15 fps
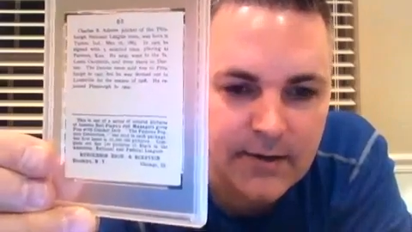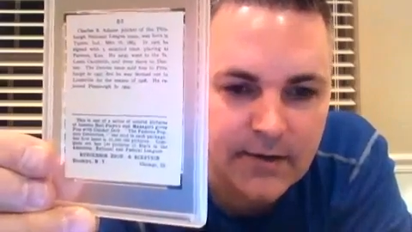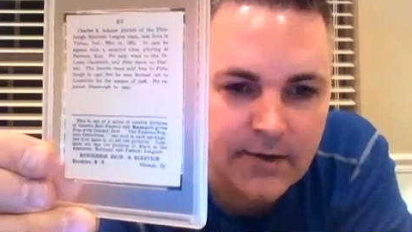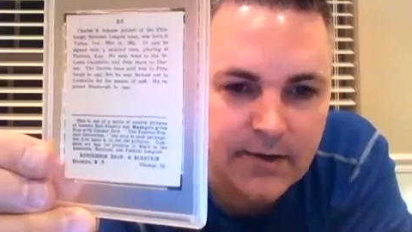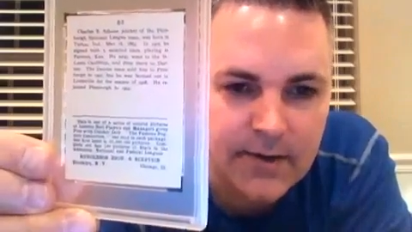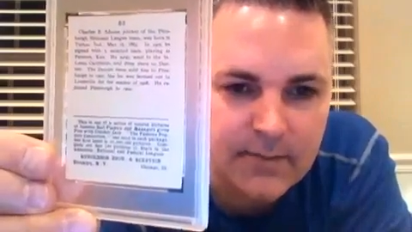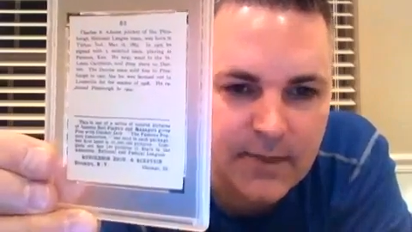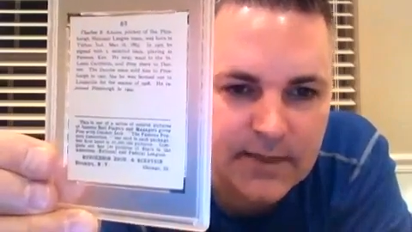the
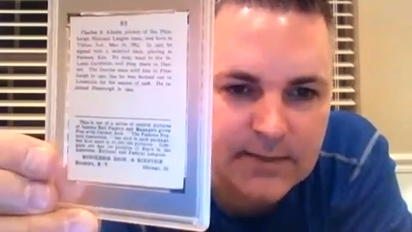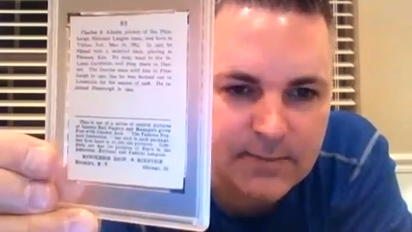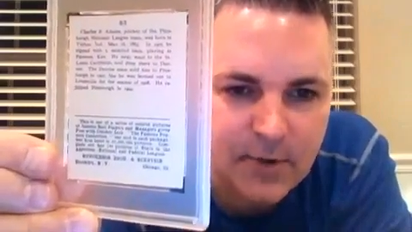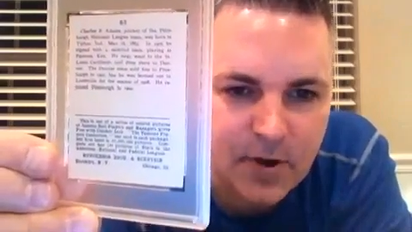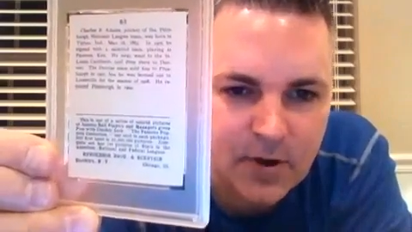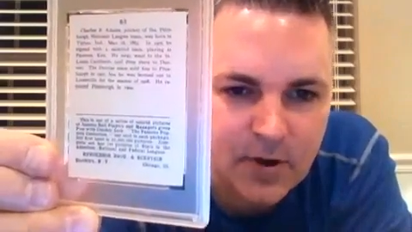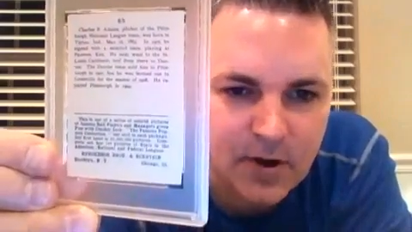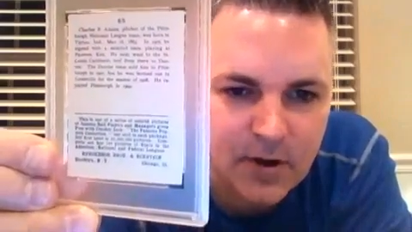great
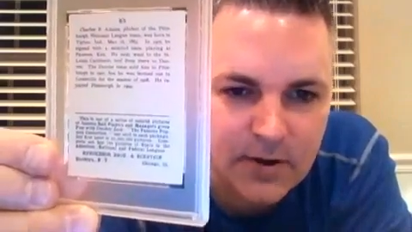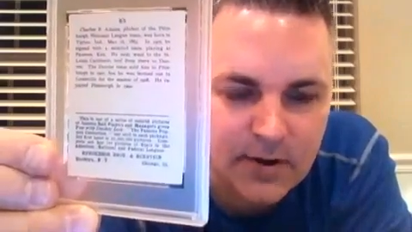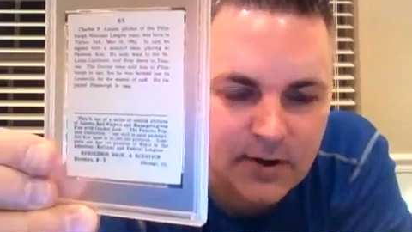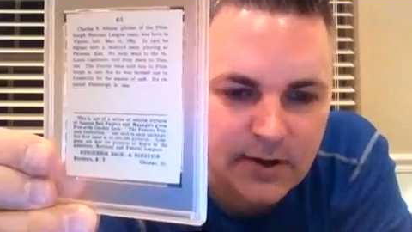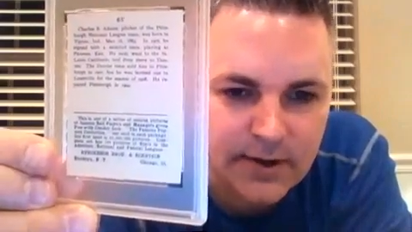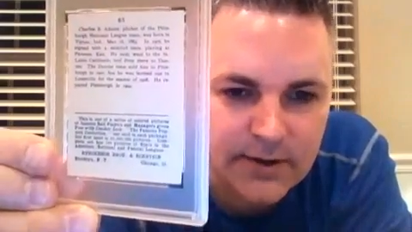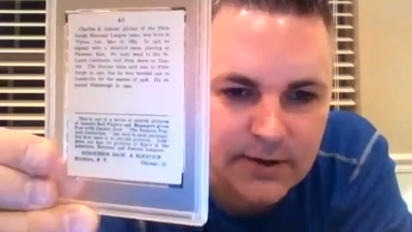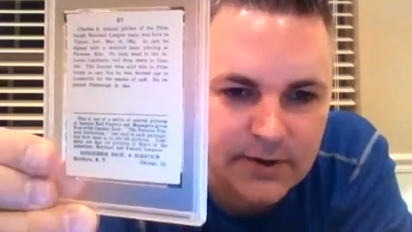baseball card
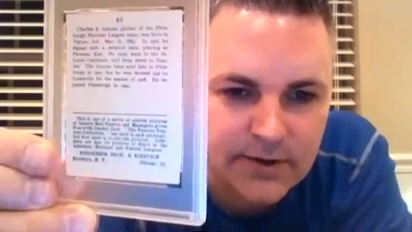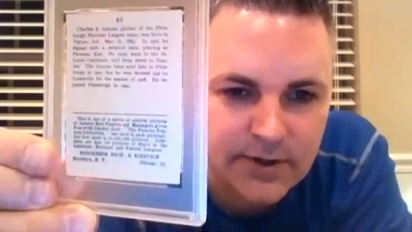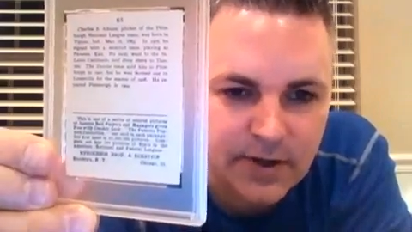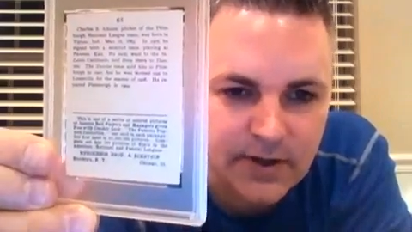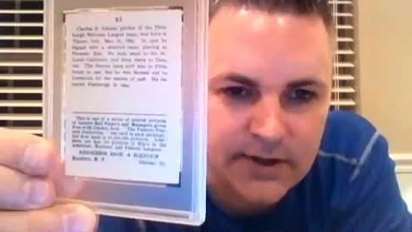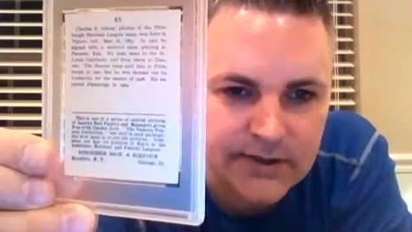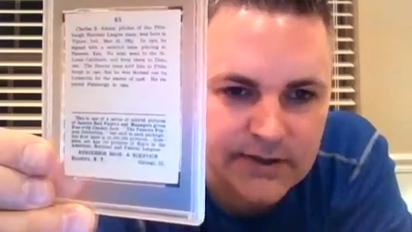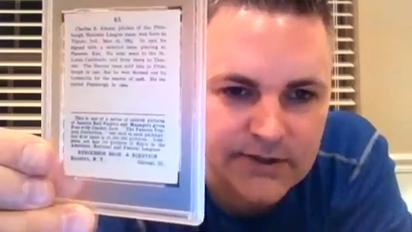collector
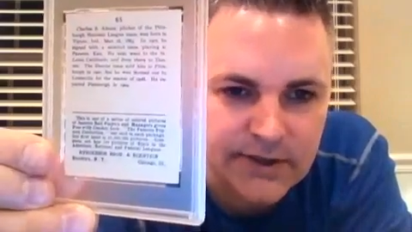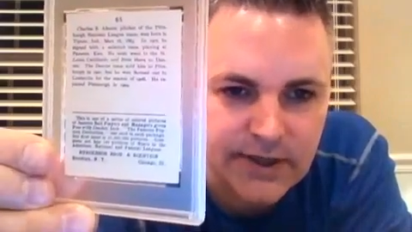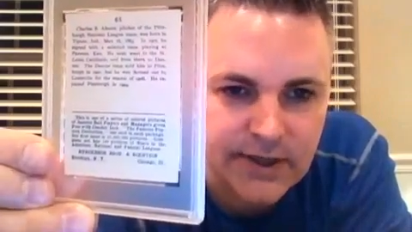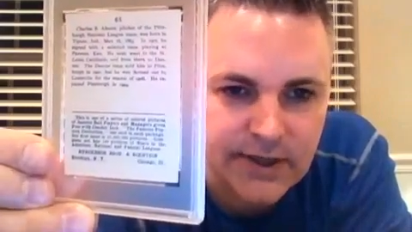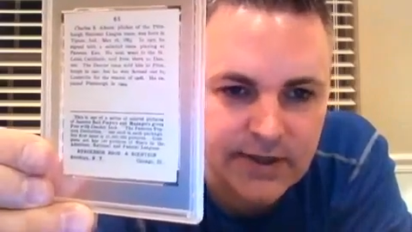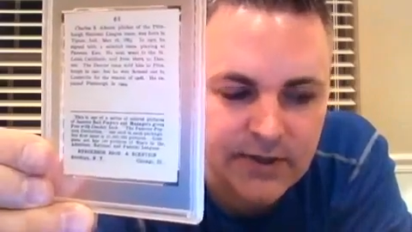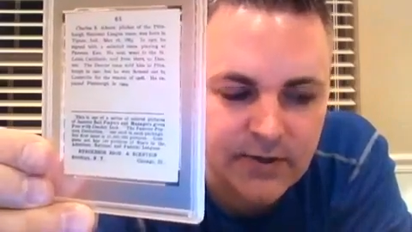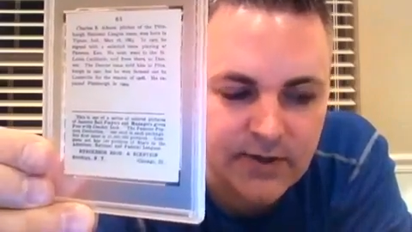Charlie
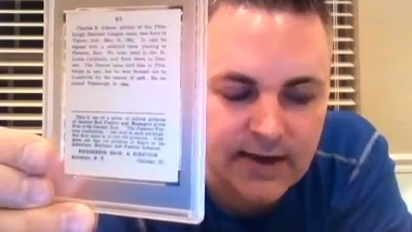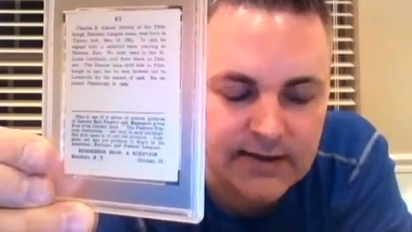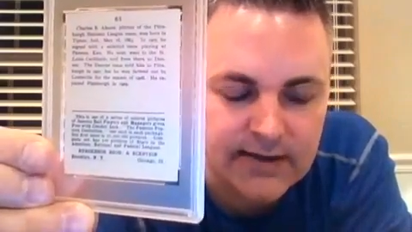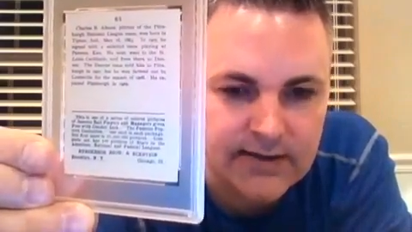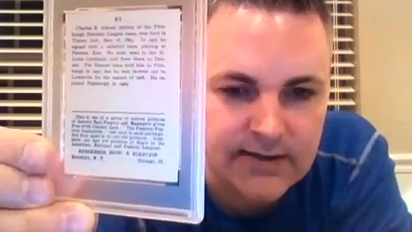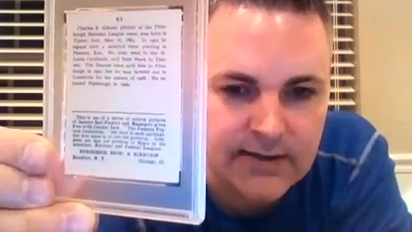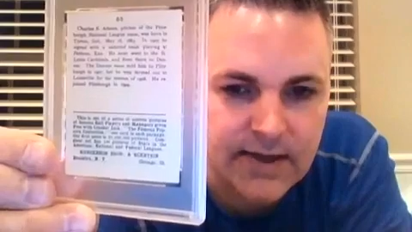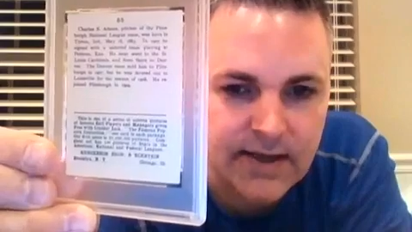Sheen, who
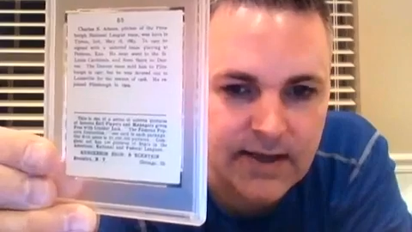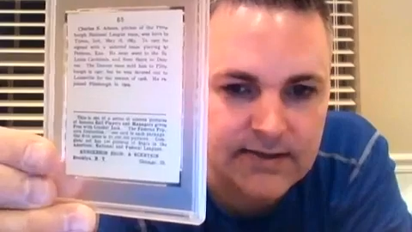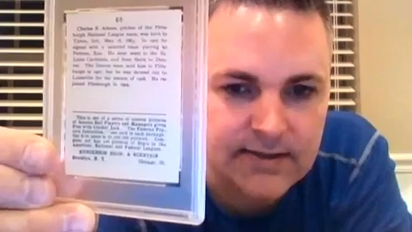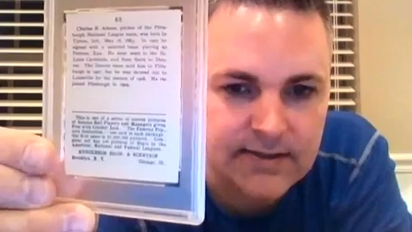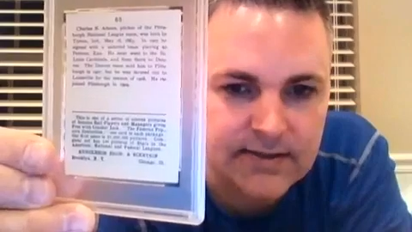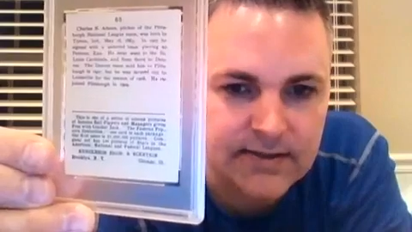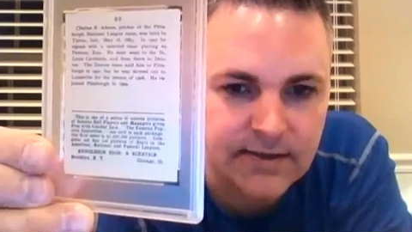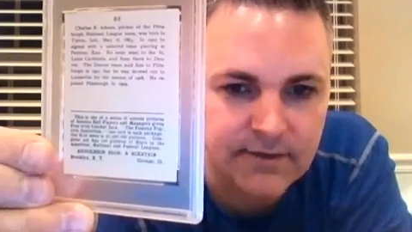has
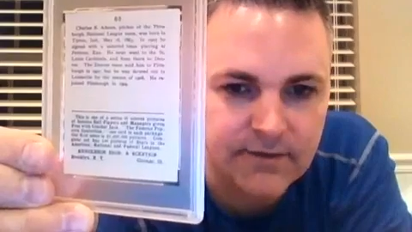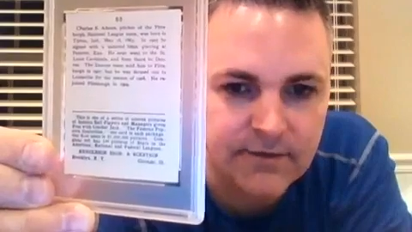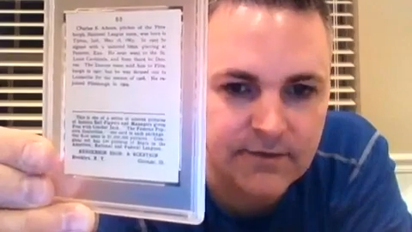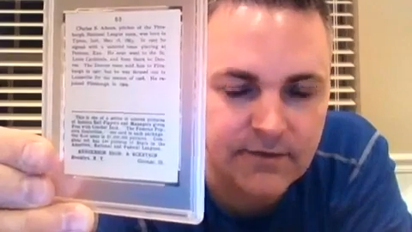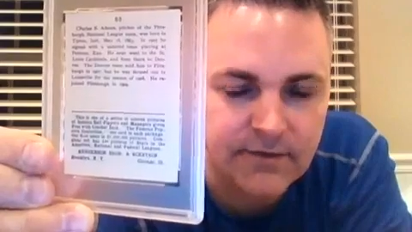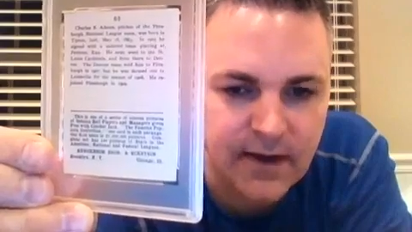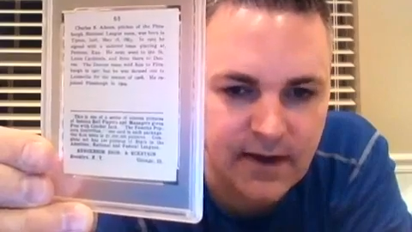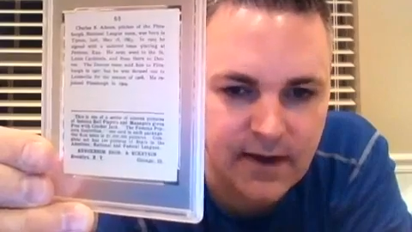dozens
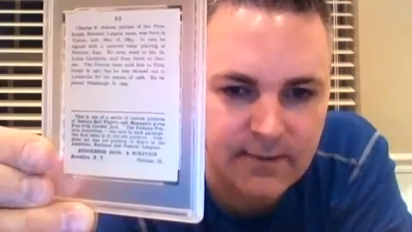of